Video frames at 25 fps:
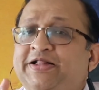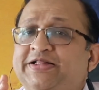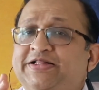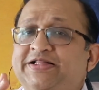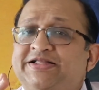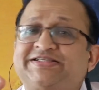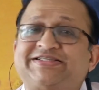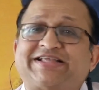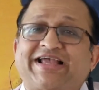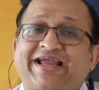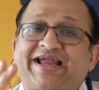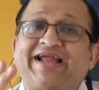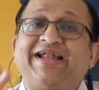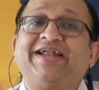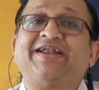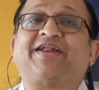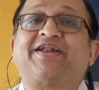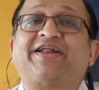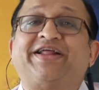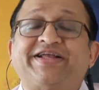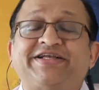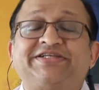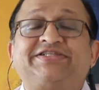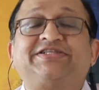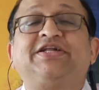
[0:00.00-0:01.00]
The second
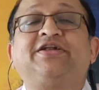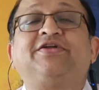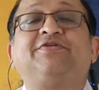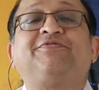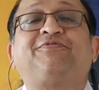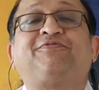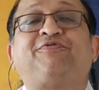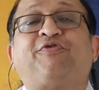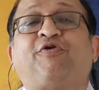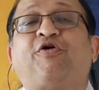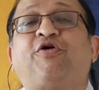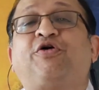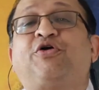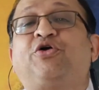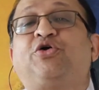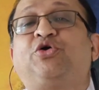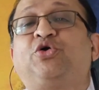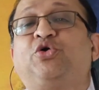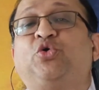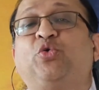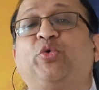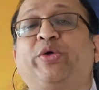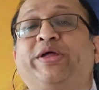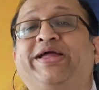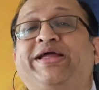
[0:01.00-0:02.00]
reason for
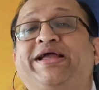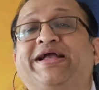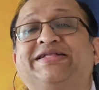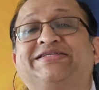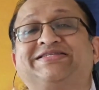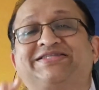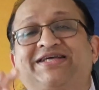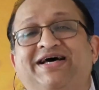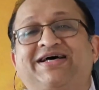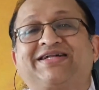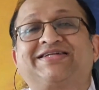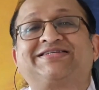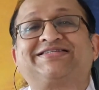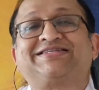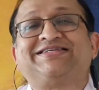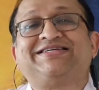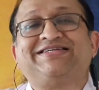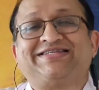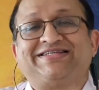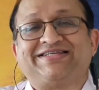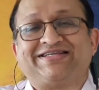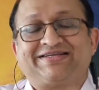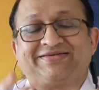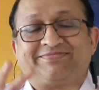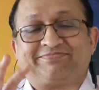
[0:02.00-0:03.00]
doing
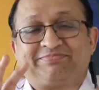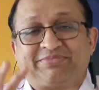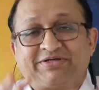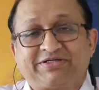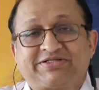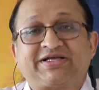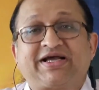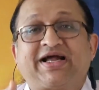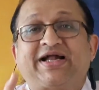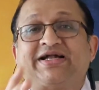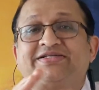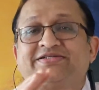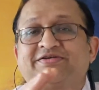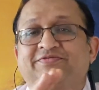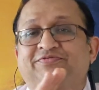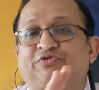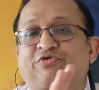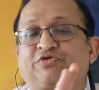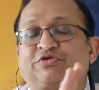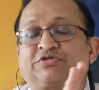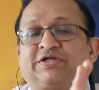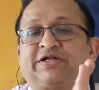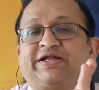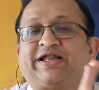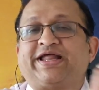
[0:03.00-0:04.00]
HRCT, besides of
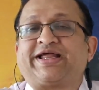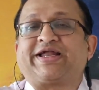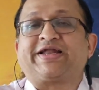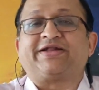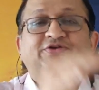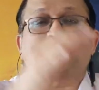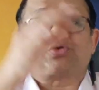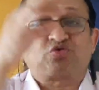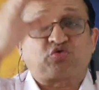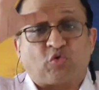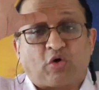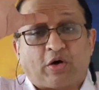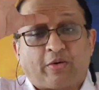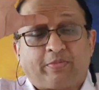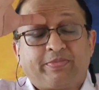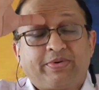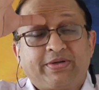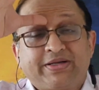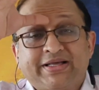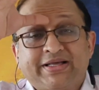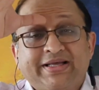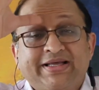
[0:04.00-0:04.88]
course the negative swab,